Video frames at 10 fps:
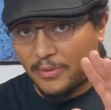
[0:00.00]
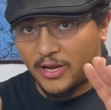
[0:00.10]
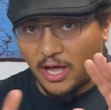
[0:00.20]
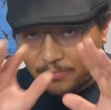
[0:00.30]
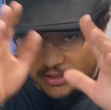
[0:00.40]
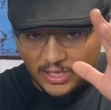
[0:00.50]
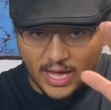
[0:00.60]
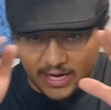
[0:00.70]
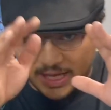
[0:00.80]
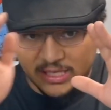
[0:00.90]
it up and
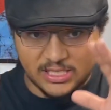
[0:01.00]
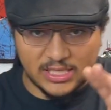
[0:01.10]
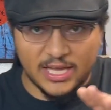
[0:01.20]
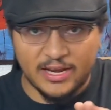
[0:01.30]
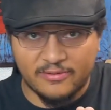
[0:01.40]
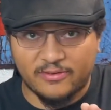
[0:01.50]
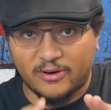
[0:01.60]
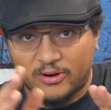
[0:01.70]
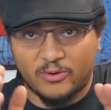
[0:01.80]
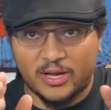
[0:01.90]
kind of insulate it
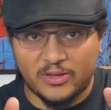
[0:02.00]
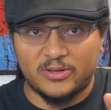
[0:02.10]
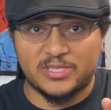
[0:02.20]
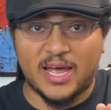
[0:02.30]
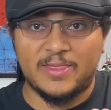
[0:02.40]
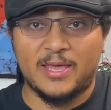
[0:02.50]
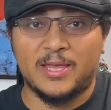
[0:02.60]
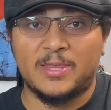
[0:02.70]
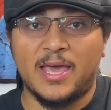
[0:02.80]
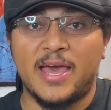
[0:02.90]
for a quick little type thing
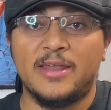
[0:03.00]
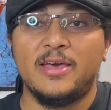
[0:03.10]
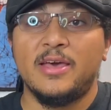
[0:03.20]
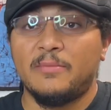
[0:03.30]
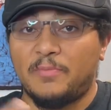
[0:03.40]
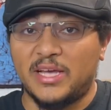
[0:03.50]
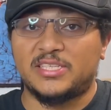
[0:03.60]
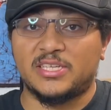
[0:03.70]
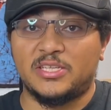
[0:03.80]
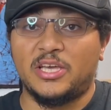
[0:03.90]
at the end,
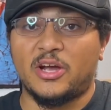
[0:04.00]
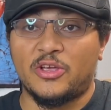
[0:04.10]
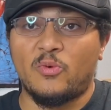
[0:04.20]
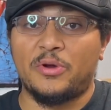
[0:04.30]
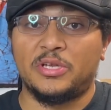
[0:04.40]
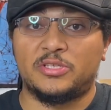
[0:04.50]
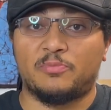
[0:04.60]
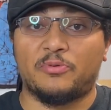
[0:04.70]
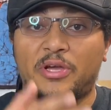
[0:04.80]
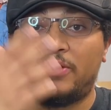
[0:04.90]
basically, are you wanting to
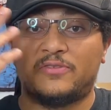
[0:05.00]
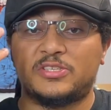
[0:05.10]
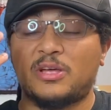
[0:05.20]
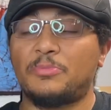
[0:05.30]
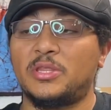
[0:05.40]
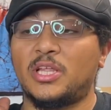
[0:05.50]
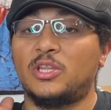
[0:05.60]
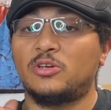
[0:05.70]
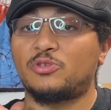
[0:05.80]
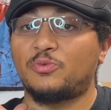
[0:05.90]
breed for something that
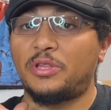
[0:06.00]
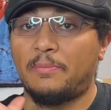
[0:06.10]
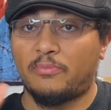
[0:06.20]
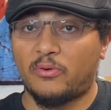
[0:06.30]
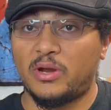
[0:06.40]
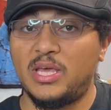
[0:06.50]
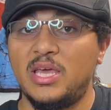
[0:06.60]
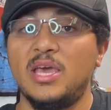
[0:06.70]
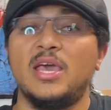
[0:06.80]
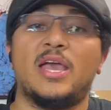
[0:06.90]
looks really
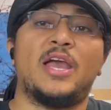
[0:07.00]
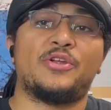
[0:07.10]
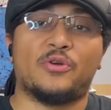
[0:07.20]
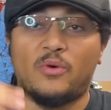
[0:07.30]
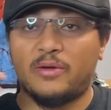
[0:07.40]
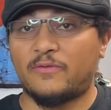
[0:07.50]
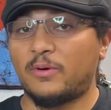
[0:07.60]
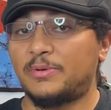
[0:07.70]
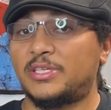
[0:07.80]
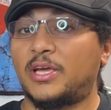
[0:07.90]
pretty and you're going for
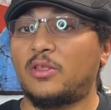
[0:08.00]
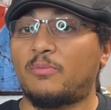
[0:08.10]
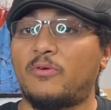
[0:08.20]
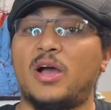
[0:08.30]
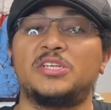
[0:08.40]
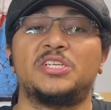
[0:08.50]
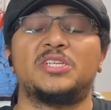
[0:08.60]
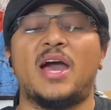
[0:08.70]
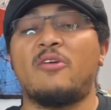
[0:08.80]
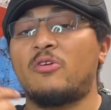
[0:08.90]
a particular project,
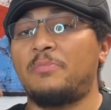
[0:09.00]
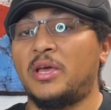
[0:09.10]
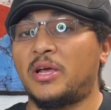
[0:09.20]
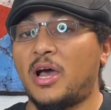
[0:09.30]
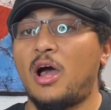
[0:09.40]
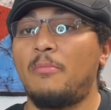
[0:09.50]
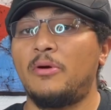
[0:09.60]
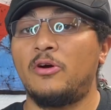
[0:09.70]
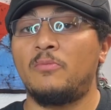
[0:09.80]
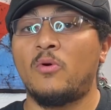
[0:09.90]
either it be a
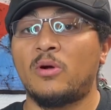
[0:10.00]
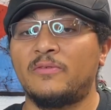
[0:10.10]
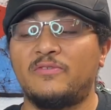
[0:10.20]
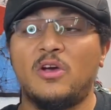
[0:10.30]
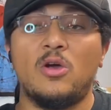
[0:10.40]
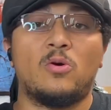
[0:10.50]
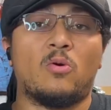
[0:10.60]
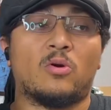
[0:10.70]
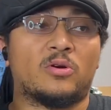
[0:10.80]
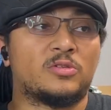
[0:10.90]
combo morph
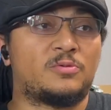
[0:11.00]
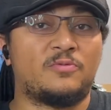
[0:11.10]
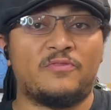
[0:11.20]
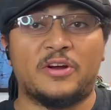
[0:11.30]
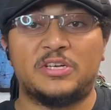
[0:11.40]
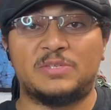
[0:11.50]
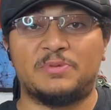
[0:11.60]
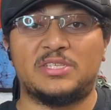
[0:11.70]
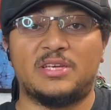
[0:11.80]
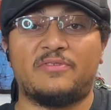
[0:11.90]
or very
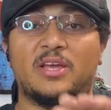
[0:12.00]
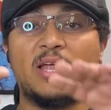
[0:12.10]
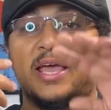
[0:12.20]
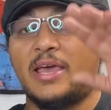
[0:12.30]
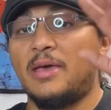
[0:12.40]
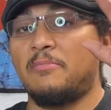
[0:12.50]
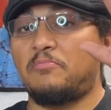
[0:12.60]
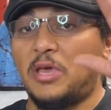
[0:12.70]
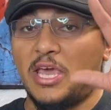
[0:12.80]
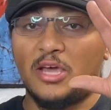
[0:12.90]
specific like
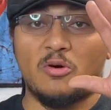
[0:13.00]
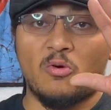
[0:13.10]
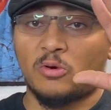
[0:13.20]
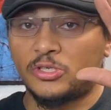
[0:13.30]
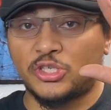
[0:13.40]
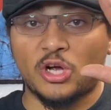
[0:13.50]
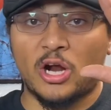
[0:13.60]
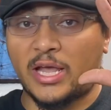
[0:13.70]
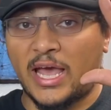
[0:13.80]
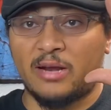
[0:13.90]
pink, orange,
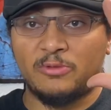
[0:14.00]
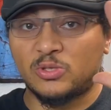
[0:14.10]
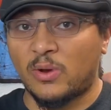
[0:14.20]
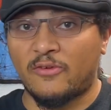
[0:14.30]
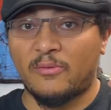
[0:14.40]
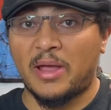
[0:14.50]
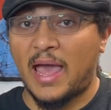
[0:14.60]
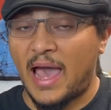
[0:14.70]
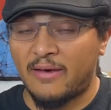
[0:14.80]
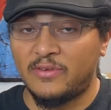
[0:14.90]
dark animals, whatever may
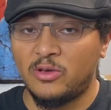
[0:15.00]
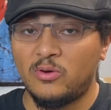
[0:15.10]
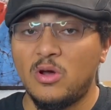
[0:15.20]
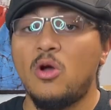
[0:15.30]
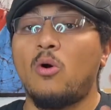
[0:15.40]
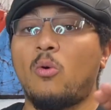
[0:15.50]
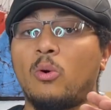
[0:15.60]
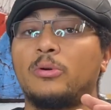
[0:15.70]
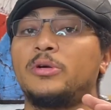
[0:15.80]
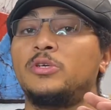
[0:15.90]
have you?
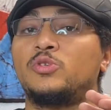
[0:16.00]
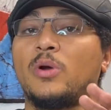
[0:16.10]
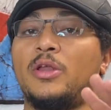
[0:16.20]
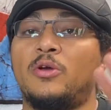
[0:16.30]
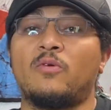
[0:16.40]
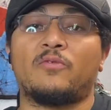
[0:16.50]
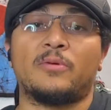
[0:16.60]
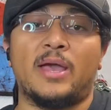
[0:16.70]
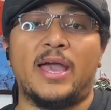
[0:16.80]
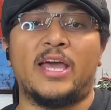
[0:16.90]
Or are you trying to go
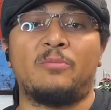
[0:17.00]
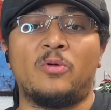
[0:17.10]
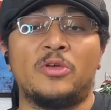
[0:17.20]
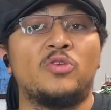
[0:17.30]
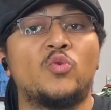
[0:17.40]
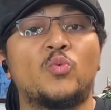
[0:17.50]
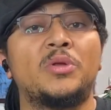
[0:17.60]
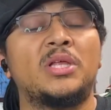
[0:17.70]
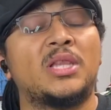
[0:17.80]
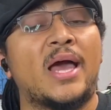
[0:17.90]
for an animal that you
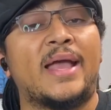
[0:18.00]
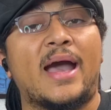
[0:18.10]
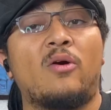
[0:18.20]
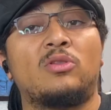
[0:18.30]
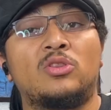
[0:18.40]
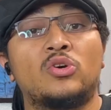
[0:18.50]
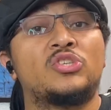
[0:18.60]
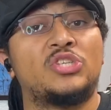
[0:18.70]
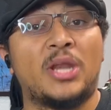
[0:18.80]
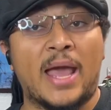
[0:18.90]
really like how it
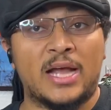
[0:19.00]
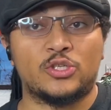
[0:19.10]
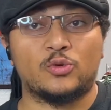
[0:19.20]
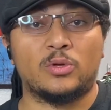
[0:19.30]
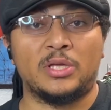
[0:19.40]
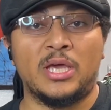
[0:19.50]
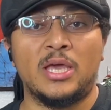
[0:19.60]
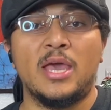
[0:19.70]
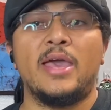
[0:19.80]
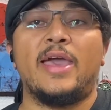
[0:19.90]
looks
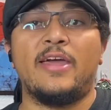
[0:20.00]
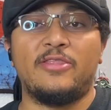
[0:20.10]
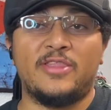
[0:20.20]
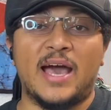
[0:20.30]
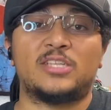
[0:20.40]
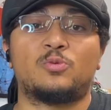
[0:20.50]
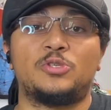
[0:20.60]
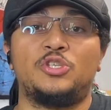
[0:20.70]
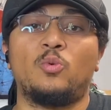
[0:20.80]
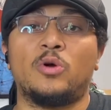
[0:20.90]
naturally, and that's
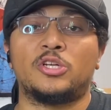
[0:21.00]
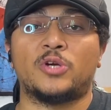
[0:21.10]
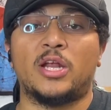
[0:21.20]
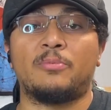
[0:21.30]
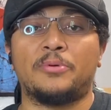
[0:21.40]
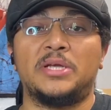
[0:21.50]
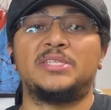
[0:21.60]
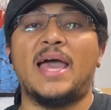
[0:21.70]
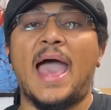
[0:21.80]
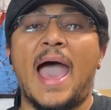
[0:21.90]
what you want to try to breed
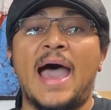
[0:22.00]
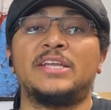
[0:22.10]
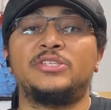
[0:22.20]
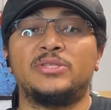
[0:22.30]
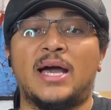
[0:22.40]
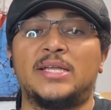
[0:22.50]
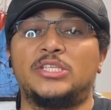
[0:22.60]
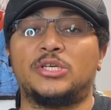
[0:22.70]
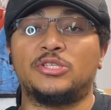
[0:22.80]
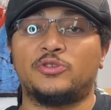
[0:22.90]
to add to that,
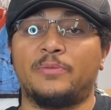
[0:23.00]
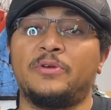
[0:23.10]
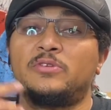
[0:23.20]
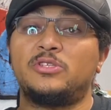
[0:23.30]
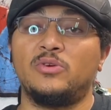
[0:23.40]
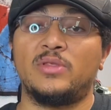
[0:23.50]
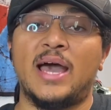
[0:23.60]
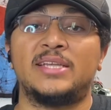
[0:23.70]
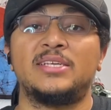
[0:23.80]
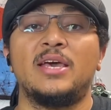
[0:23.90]
to contribute to
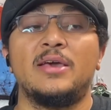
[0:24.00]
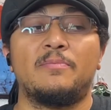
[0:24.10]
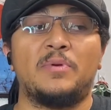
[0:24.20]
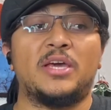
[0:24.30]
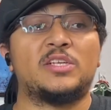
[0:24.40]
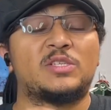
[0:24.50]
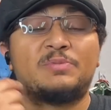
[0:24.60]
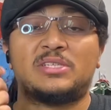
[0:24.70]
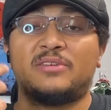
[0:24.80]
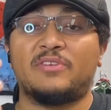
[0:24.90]
that, be it a
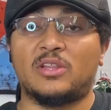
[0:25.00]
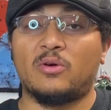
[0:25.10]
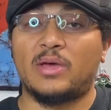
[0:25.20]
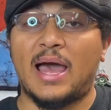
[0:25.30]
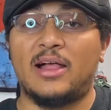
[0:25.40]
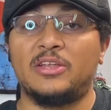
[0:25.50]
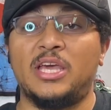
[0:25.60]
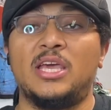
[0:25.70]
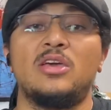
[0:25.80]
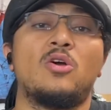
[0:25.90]
specific
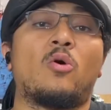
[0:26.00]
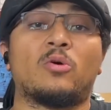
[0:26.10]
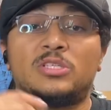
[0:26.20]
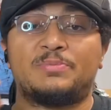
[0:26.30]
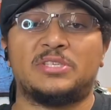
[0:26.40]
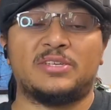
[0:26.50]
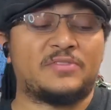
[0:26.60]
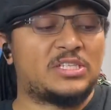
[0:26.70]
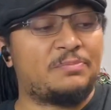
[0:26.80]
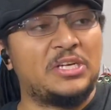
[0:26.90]
locality or a
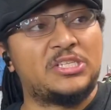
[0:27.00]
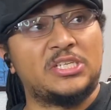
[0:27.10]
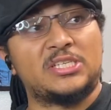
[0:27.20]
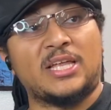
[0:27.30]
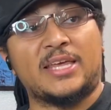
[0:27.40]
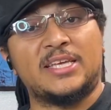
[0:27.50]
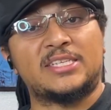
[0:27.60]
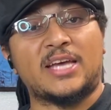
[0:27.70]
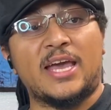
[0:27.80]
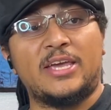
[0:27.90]
specific species like
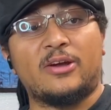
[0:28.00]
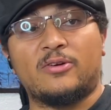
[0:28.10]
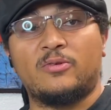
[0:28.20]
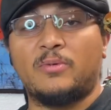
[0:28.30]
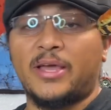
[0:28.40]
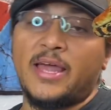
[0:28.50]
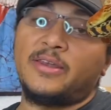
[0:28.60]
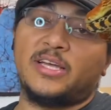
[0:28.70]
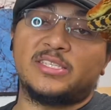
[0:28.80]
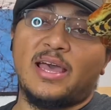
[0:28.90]
this guy here, who, again,
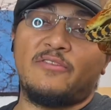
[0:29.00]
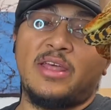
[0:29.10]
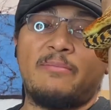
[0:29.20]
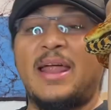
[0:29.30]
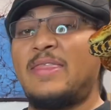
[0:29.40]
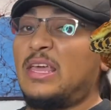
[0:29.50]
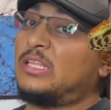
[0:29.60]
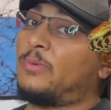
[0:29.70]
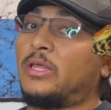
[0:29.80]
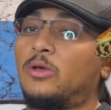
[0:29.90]
doesn't have a name, but I think
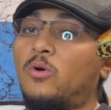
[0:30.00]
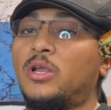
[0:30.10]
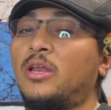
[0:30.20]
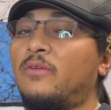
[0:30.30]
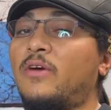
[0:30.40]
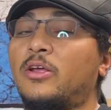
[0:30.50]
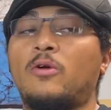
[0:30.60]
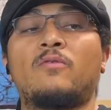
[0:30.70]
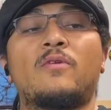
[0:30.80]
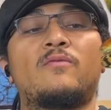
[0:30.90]
he's really cool and I need to find a
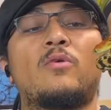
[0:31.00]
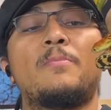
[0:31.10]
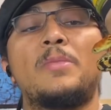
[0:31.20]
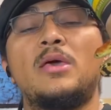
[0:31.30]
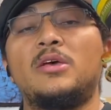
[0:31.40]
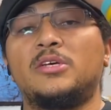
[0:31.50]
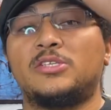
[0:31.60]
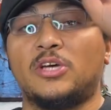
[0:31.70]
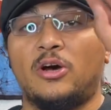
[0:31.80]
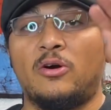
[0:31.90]
girlfriend for him.
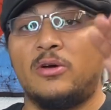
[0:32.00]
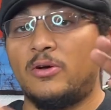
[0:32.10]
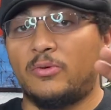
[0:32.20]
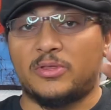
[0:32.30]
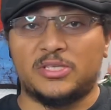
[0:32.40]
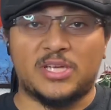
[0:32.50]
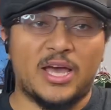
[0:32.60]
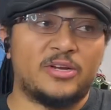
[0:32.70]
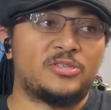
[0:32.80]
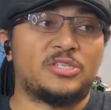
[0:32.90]
So with the
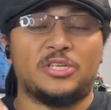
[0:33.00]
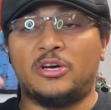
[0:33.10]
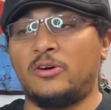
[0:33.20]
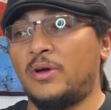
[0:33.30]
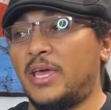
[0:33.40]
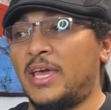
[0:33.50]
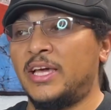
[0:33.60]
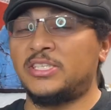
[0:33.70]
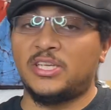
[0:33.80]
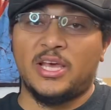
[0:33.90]
designers, you know,
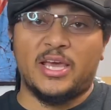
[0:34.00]
it